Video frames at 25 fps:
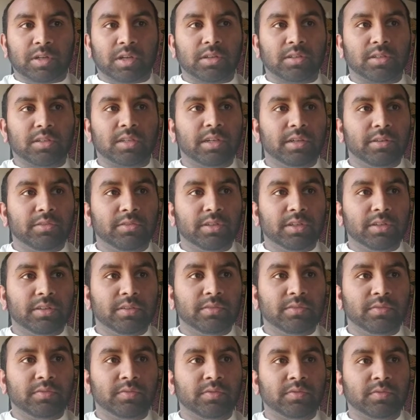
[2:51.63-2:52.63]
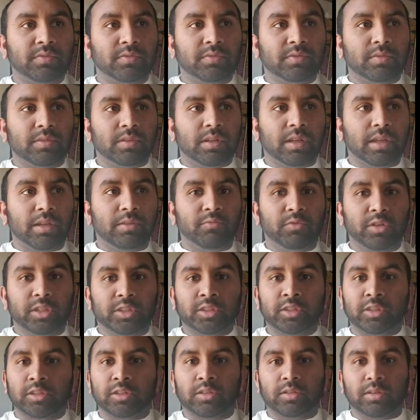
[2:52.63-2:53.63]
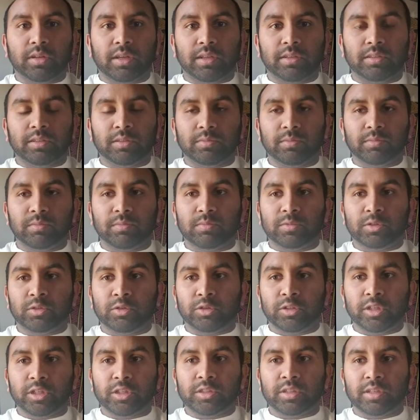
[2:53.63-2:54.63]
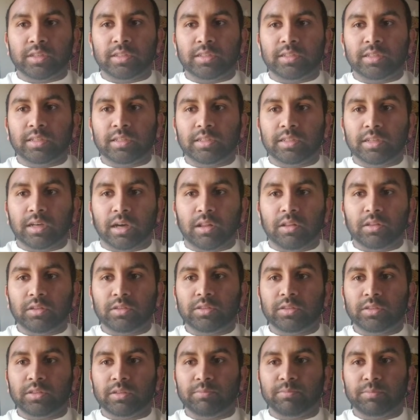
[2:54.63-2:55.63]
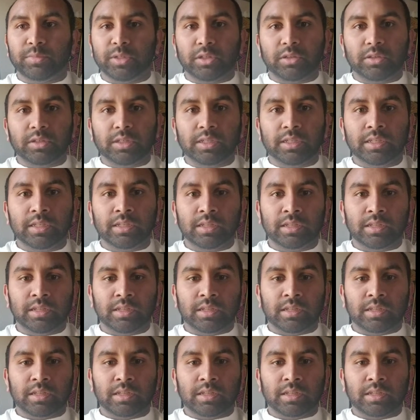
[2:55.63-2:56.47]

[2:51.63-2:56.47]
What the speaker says: conservative and rich in traditions and knowledge and beauty.